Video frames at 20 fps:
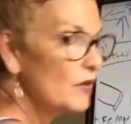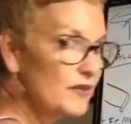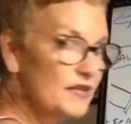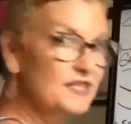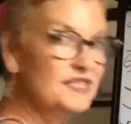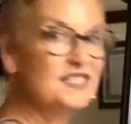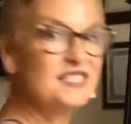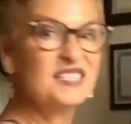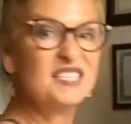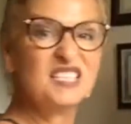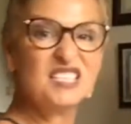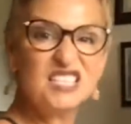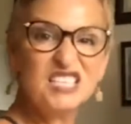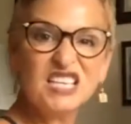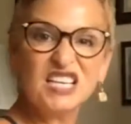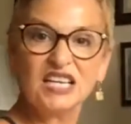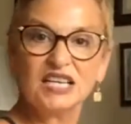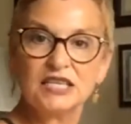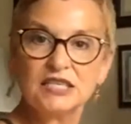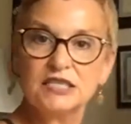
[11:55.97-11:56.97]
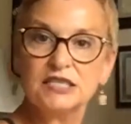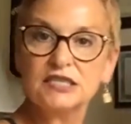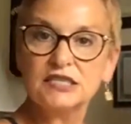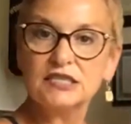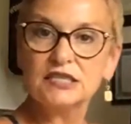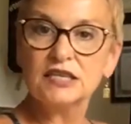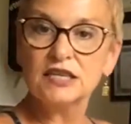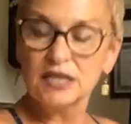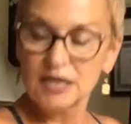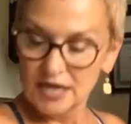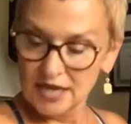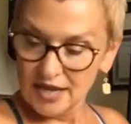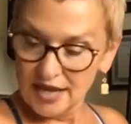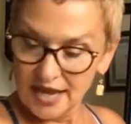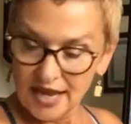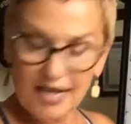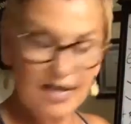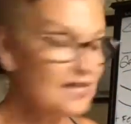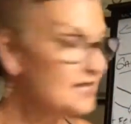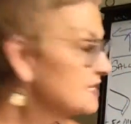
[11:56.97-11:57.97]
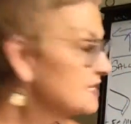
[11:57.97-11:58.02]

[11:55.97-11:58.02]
that sticks. And it's